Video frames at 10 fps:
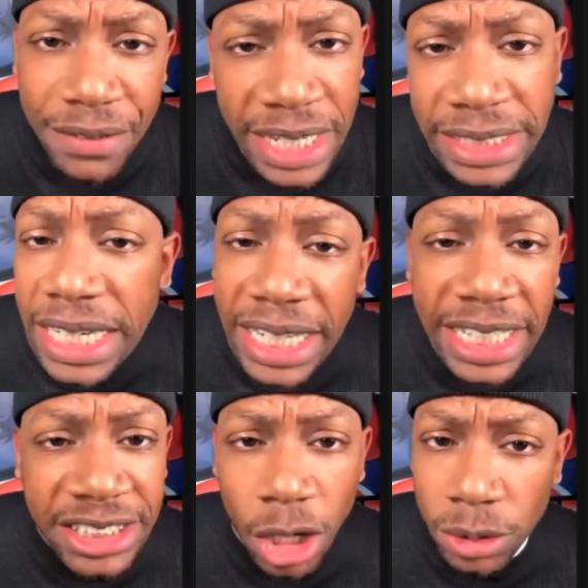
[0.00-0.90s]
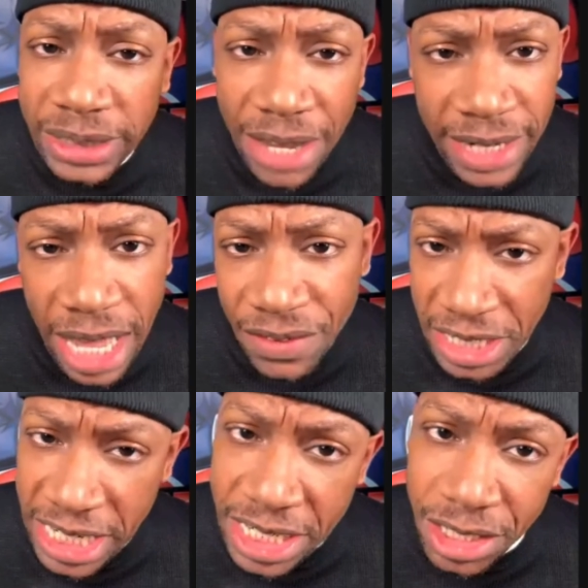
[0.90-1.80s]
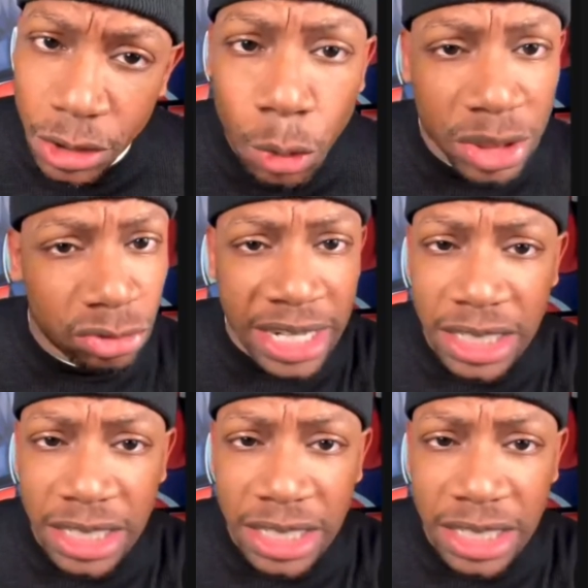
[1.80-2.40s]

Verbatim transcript: He, he chose David Avanesyan, who was ranked